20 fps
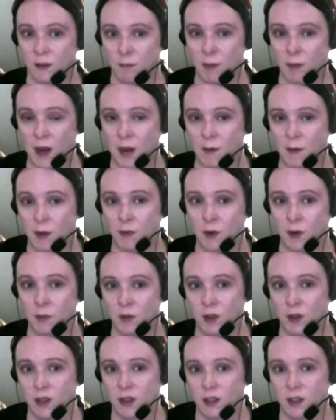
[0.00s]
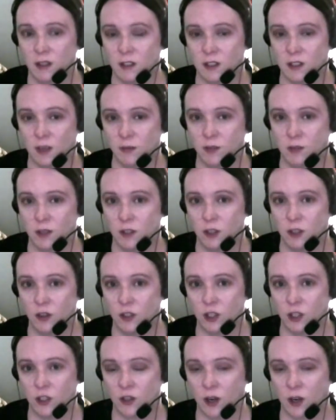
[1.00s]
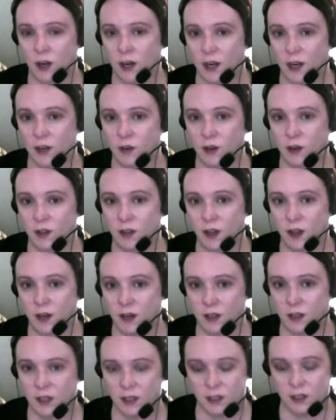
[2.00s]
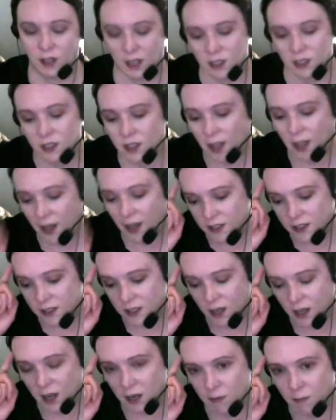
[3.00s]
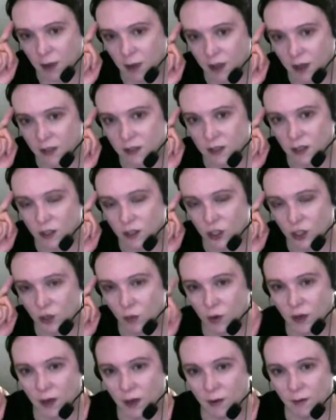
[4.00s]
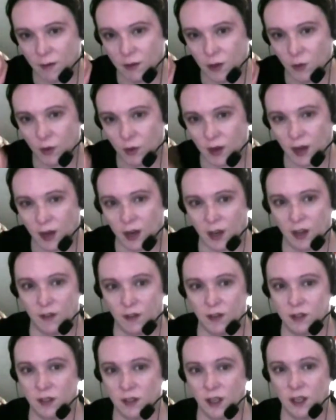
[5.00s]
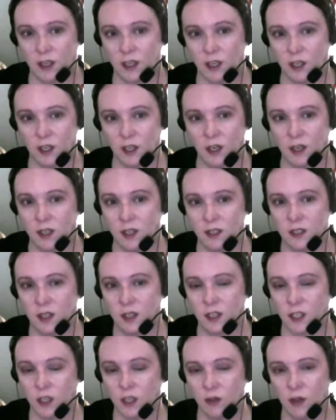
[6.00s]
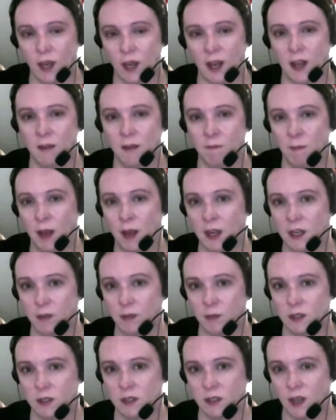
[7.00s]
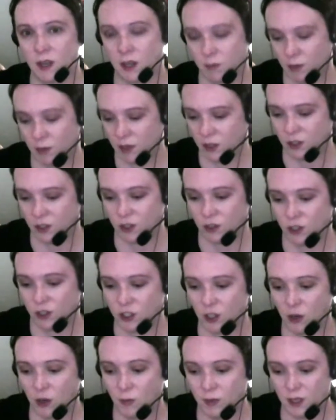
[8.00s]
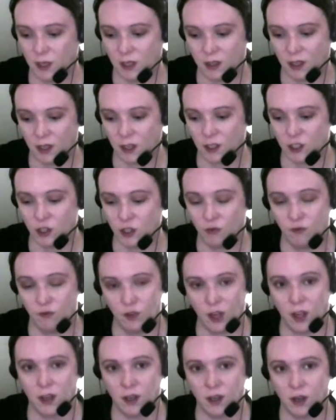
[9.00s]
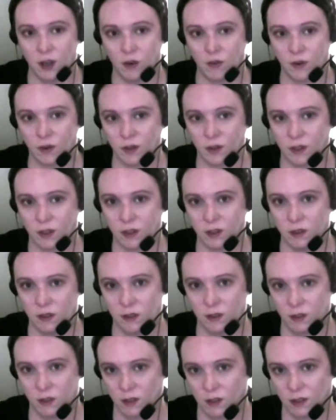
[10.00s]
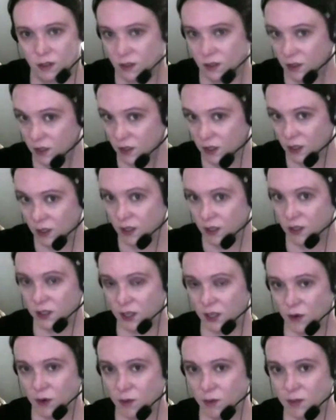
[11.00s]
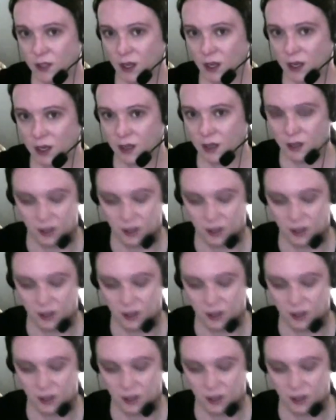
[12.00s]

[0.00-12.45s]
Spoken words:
Bam, I'm going to play that substitution triad right there. And that's the kind of mindset you want to have. It's like you can't make a mistake because there's so many things you've done over this. See what I'm saying?